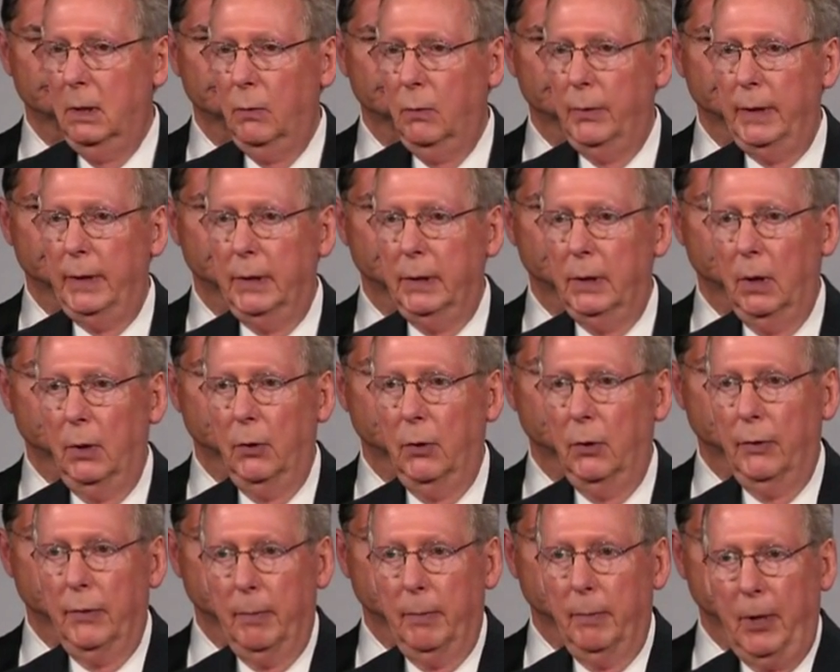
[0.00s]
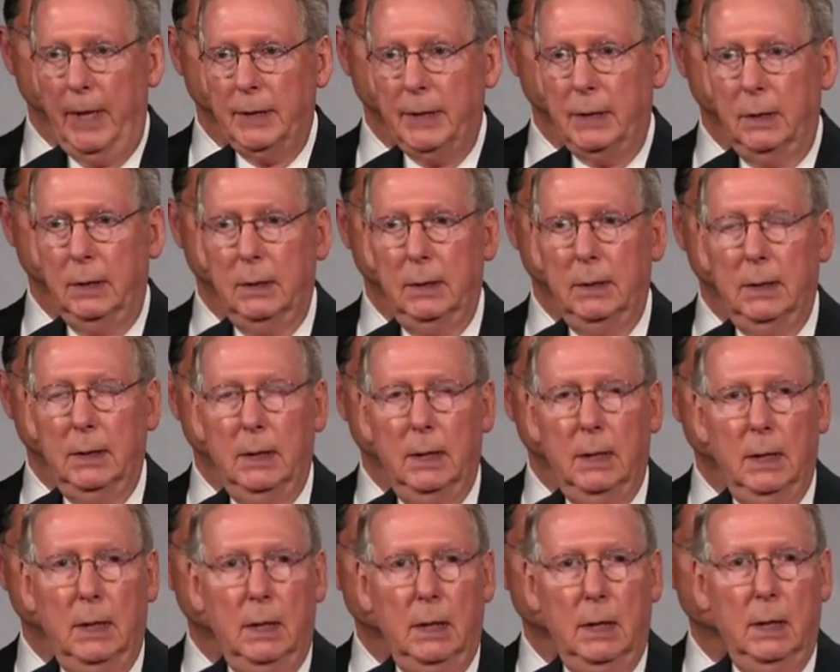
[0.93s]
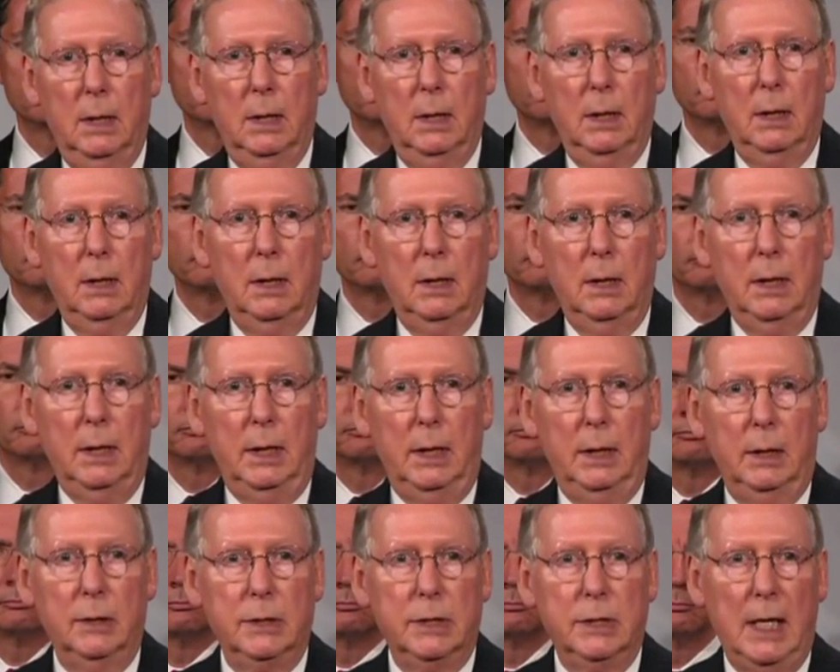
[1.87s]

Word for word: would then go to the president. He could